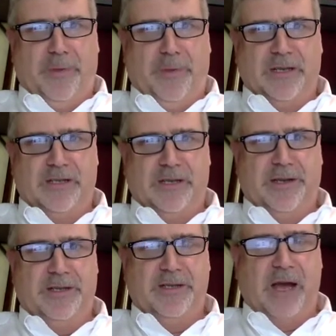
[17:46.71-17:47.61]
because the
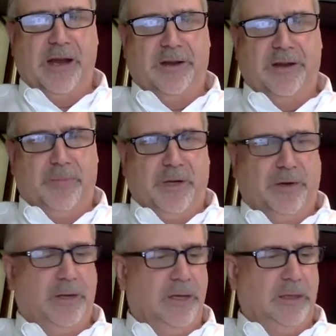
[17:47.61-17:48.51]
design of the
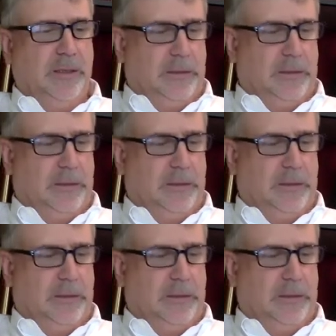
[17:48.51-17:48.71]
building,